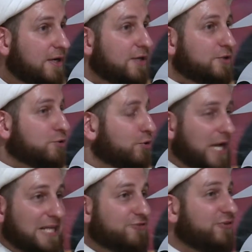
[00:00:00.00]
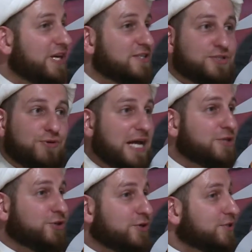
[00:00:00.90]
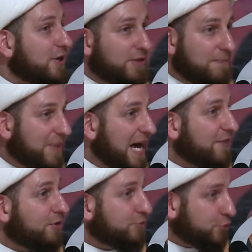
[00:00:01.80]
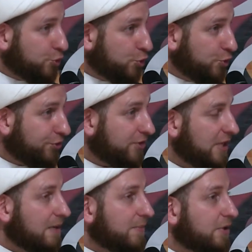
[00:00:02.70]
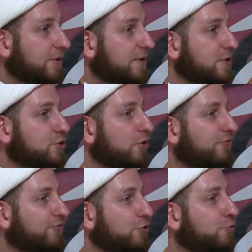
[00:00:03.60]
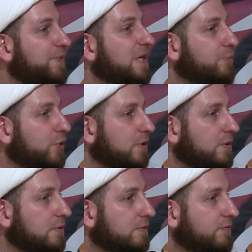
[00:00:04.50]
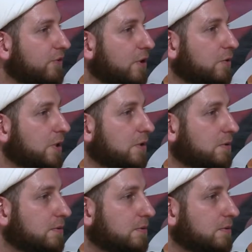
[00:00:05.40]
Do not feel strangers on the path of truth because there are so few people following it.